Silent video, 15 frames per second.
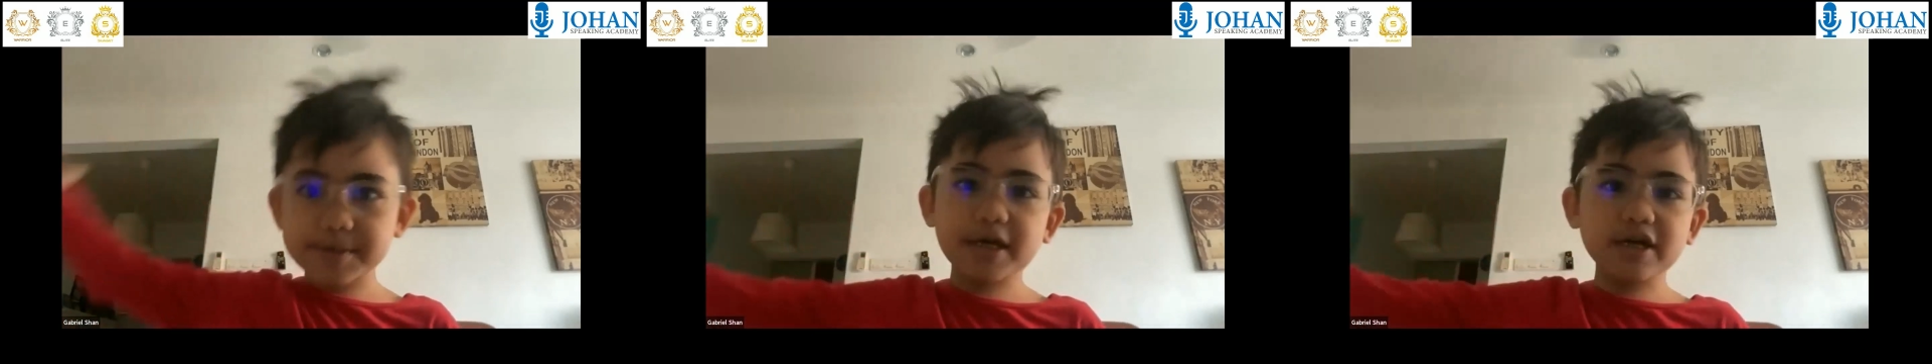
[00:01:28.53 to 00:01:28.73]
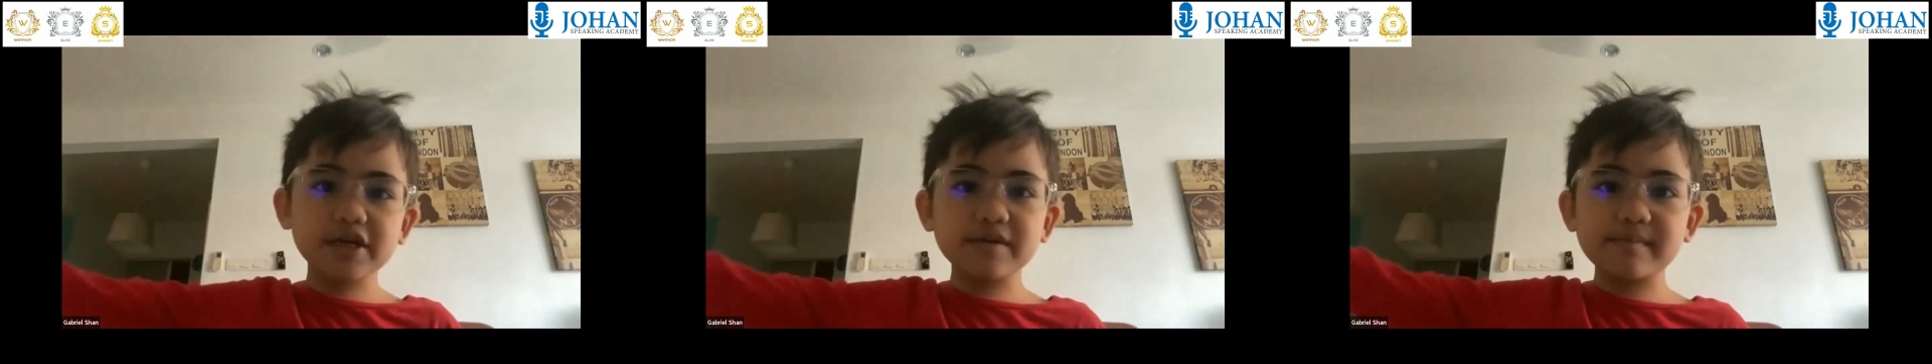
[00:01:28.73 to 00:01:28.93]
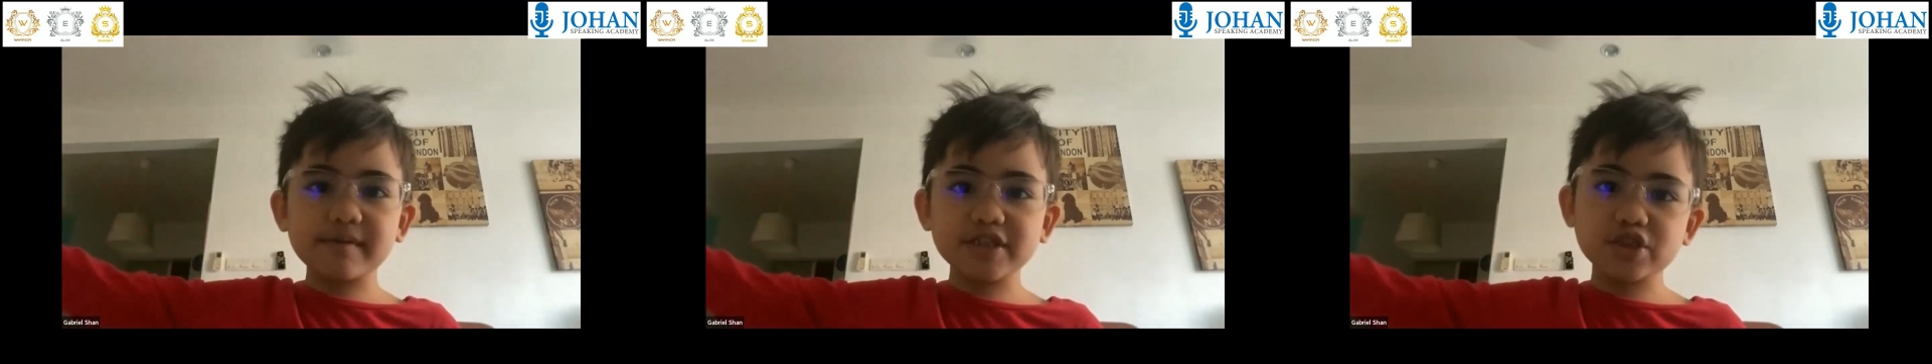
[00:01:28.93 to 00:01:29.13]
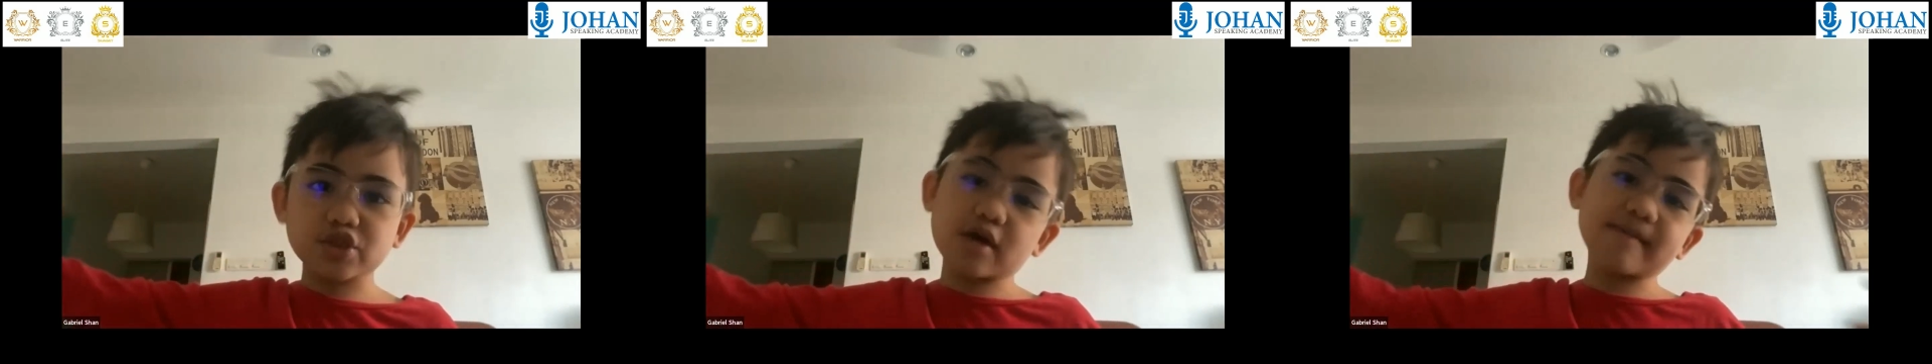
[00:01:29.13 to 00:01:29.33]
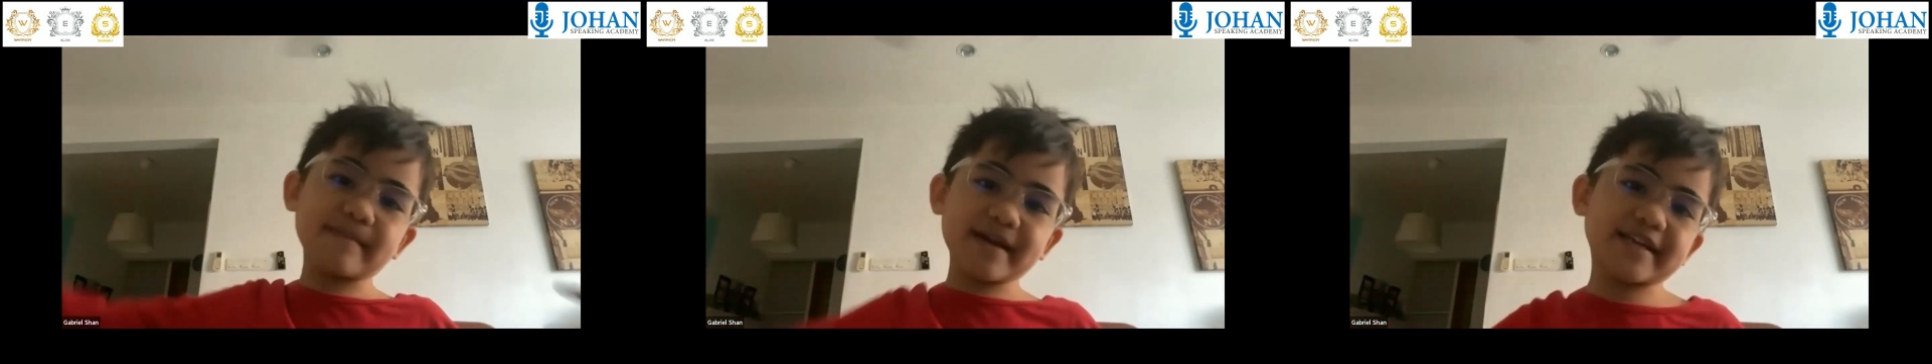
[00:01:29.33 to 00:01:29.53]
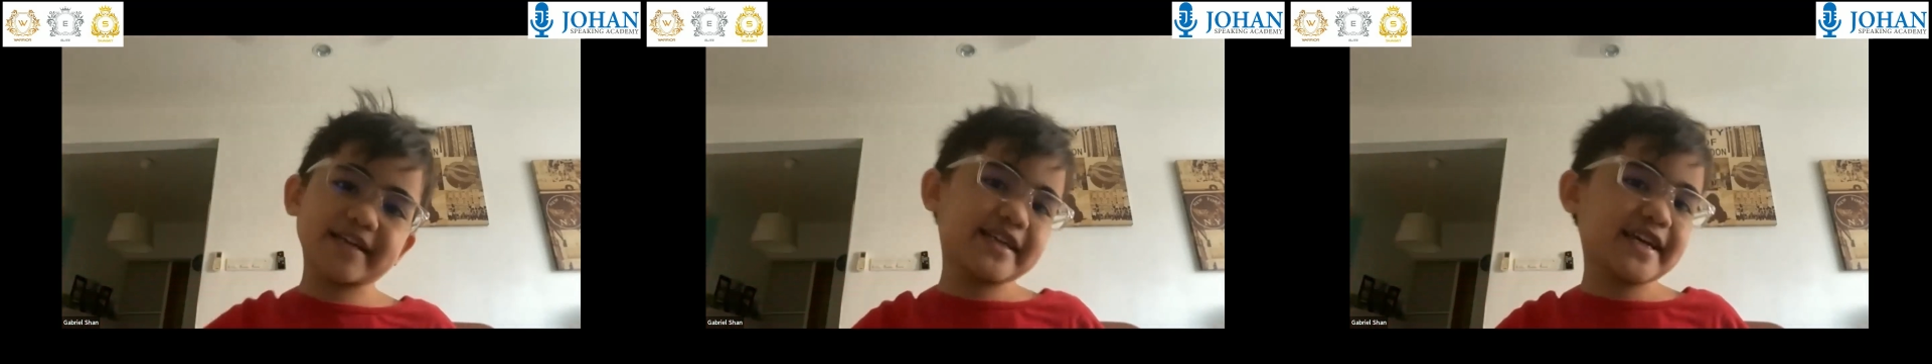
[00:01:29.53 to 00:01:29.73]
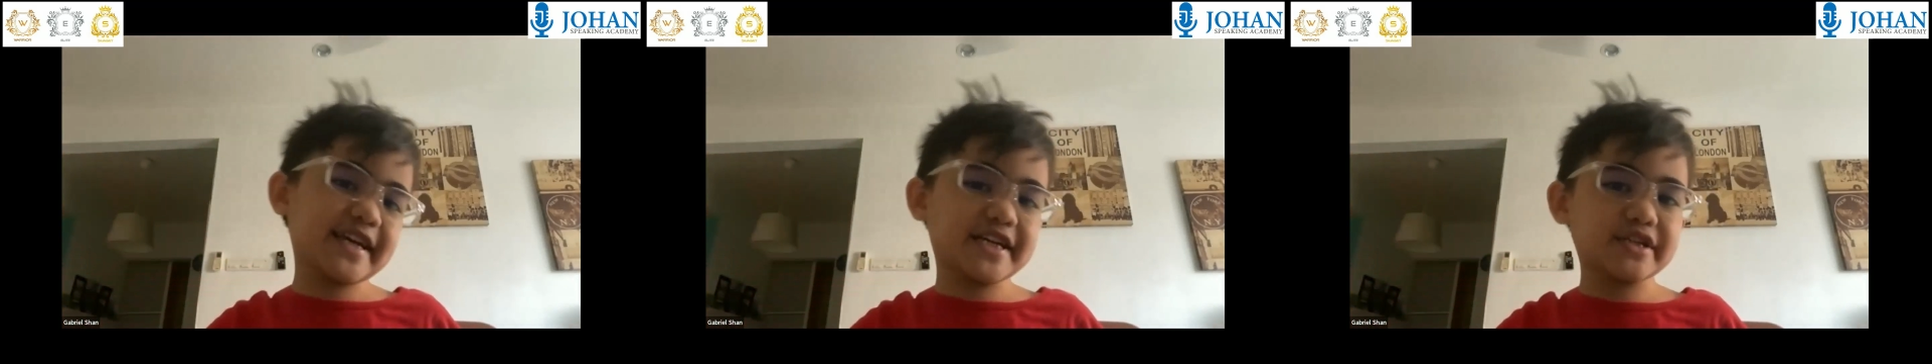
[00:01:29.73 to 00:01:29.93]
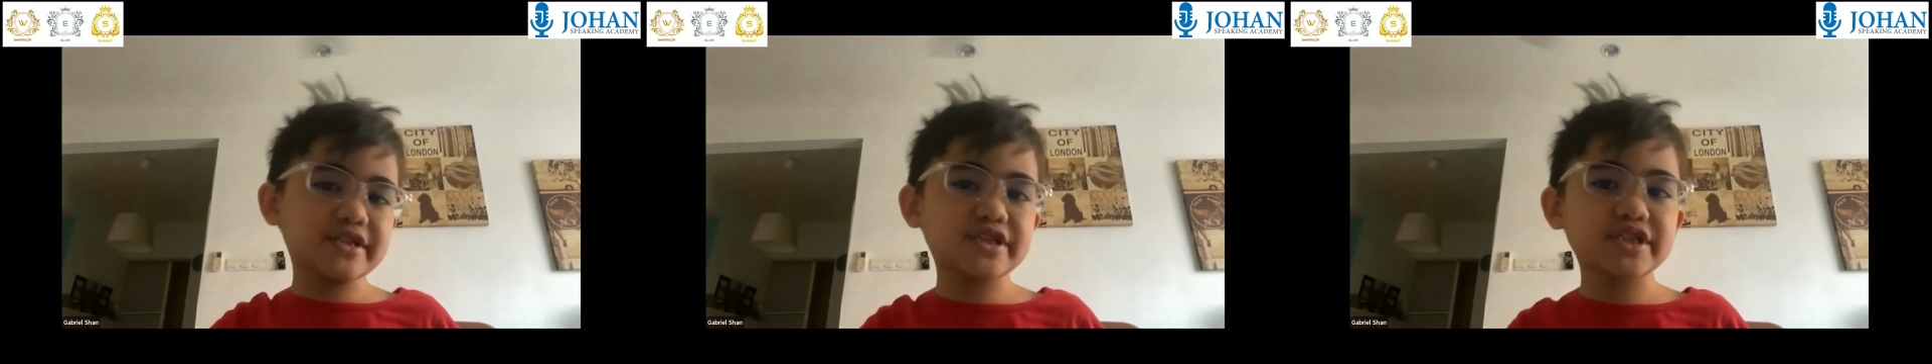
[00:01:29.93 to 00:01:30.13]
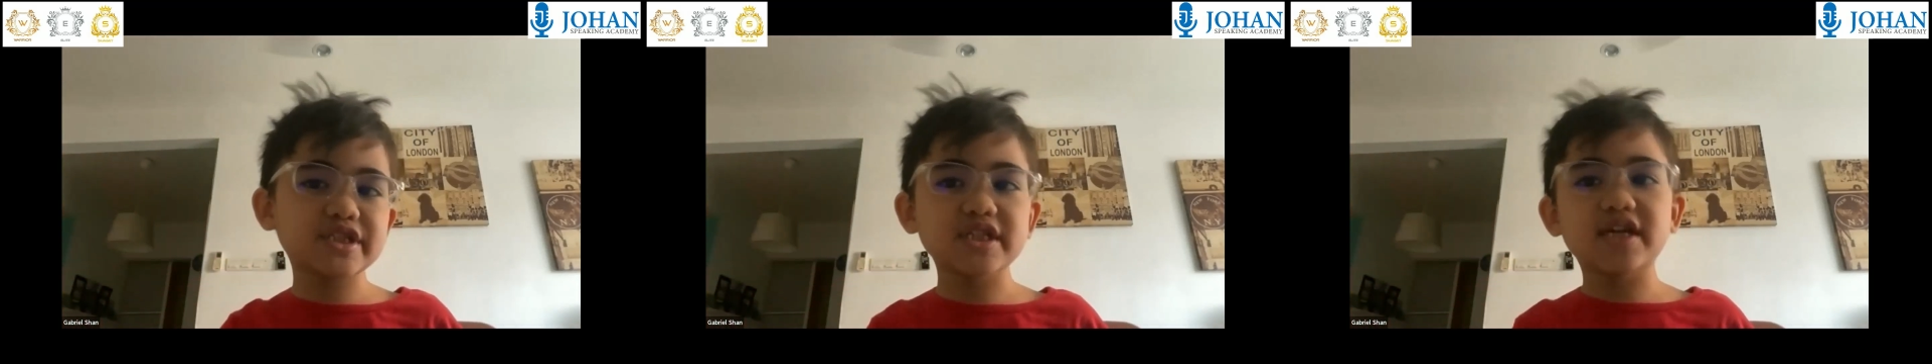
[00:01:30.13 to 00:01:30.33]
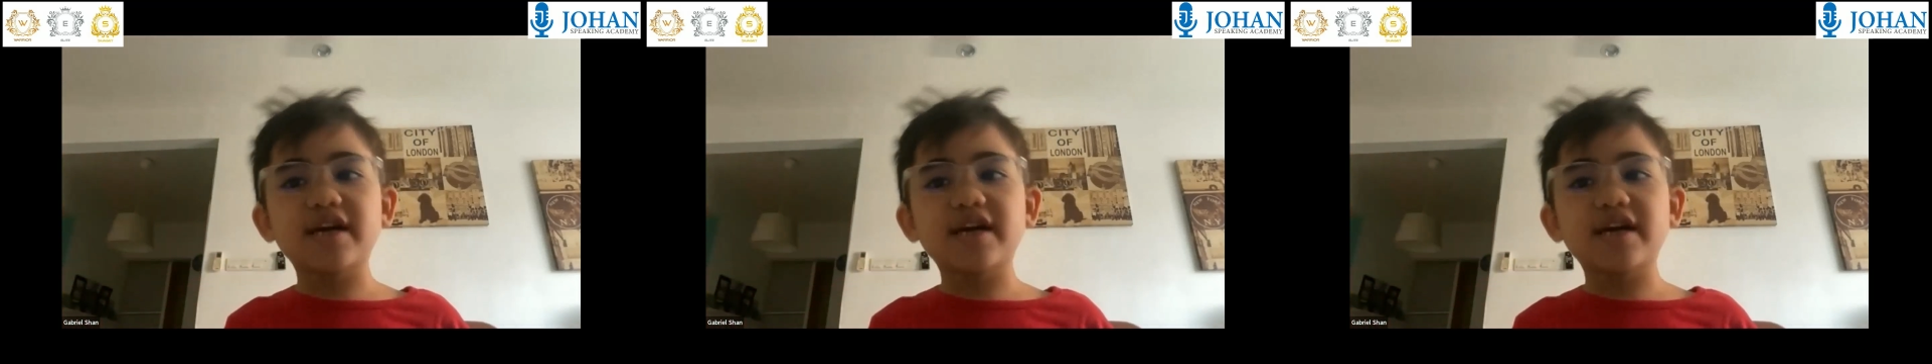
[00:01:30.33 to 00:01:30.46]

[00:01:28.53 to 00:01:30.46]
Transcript: documents on my case.